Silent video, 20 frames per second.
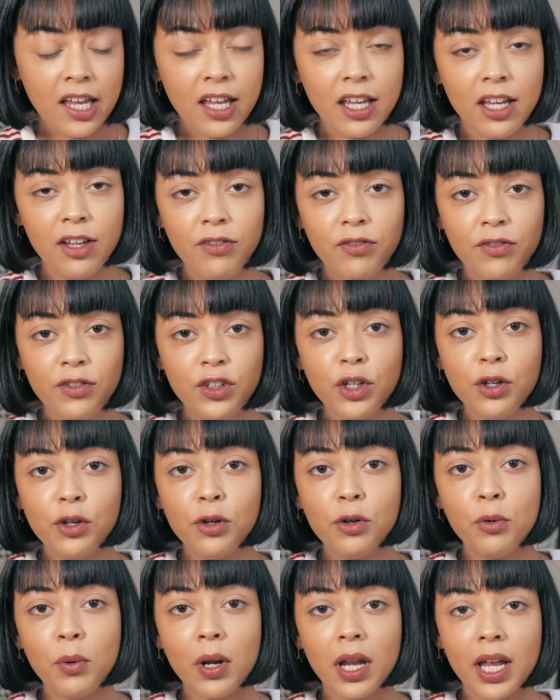If
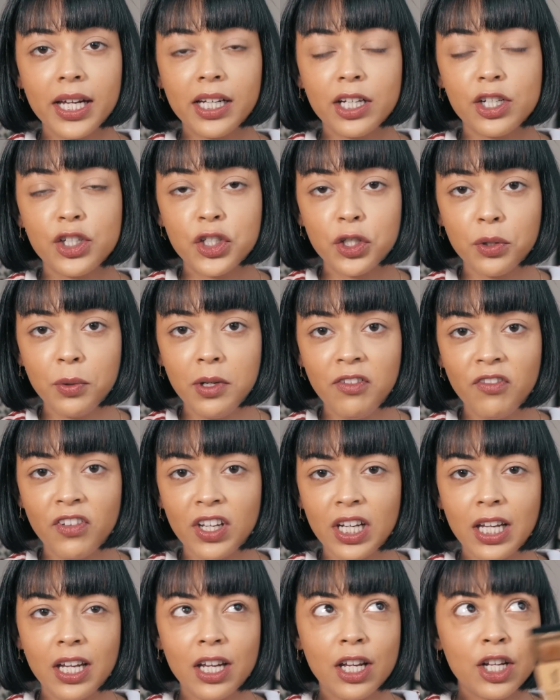you like a dewy
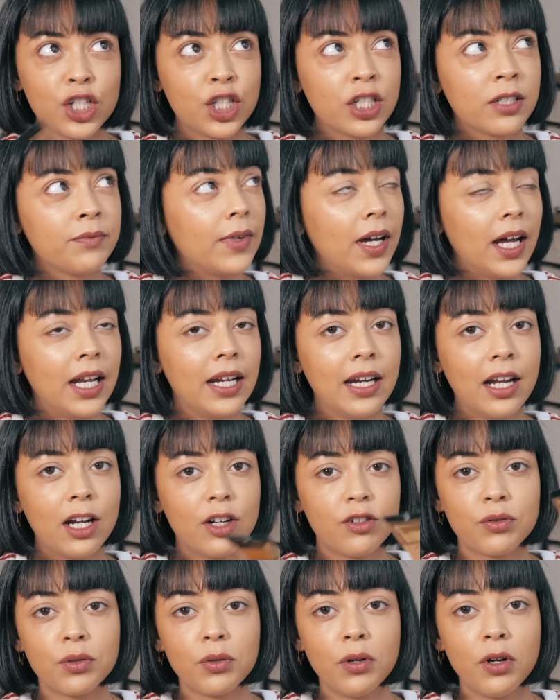finish, a
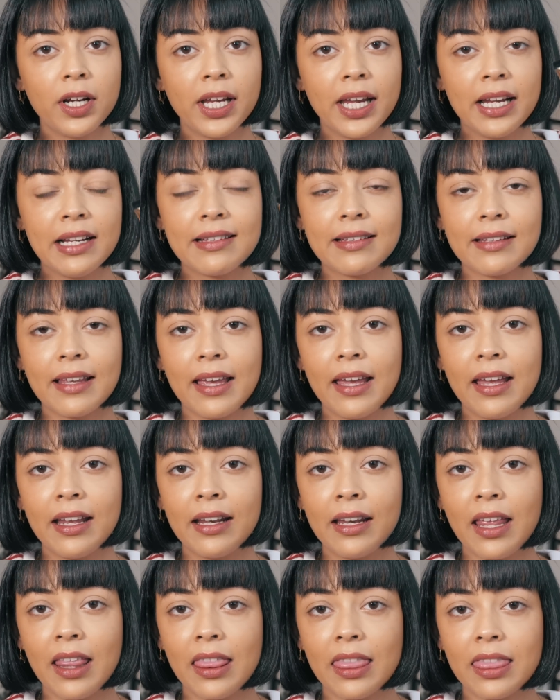natural looking
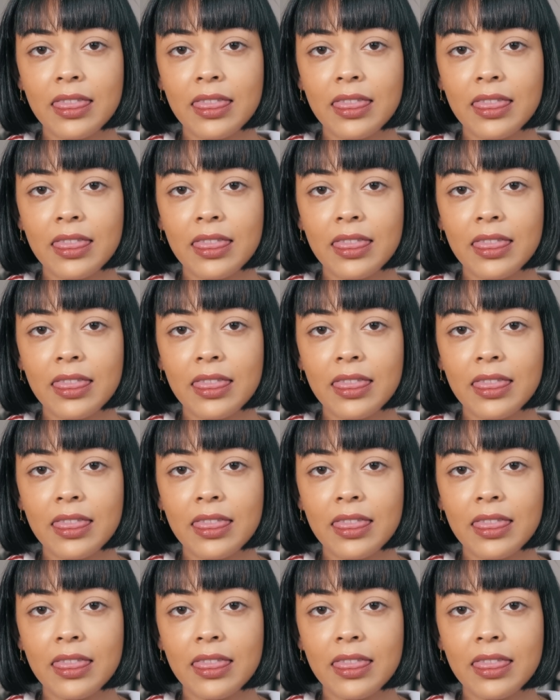skin,